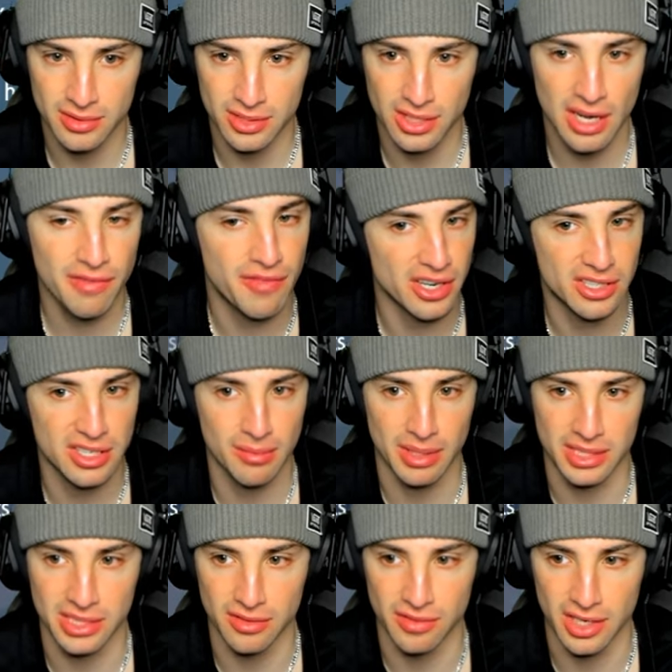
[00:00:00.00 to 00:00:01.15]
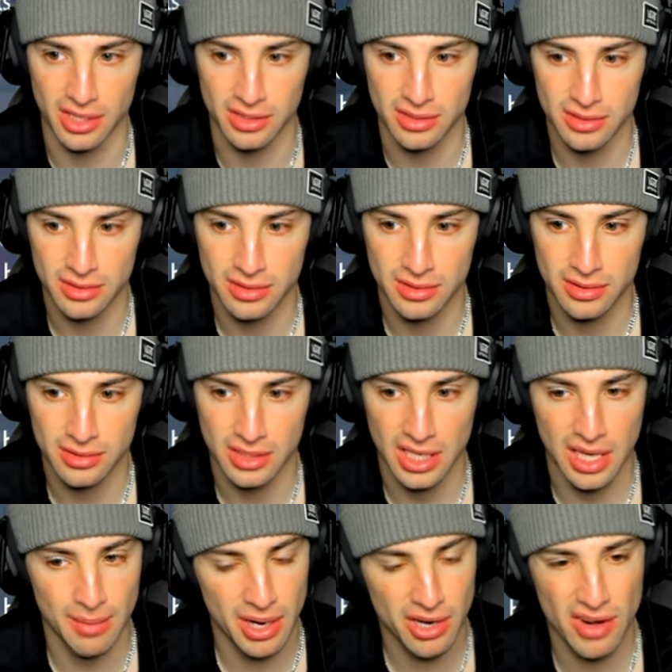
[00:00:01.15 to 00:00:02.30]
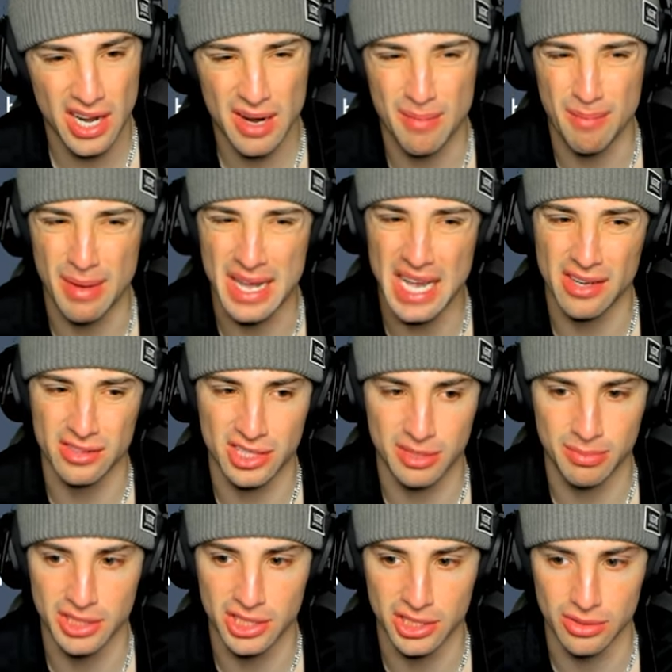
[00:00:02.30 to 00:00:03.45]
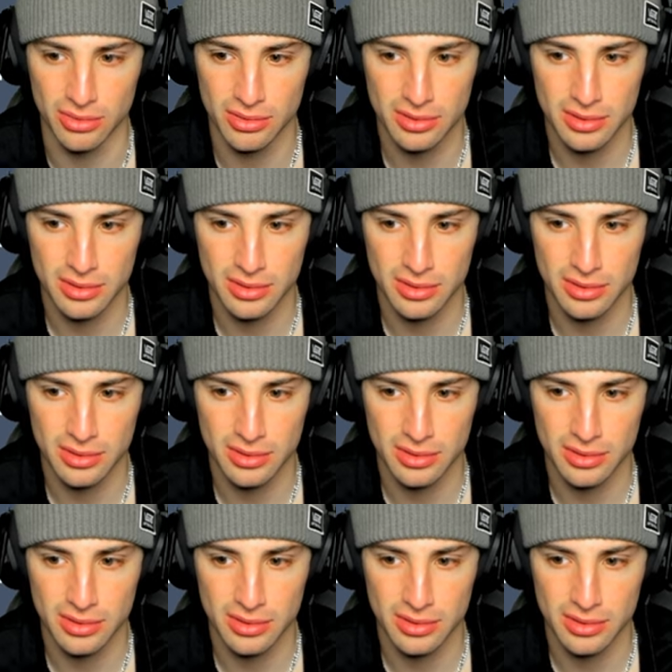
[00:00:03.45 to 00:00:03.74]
You're not faster than my Sylveon. And my Koraidon might outspeed you.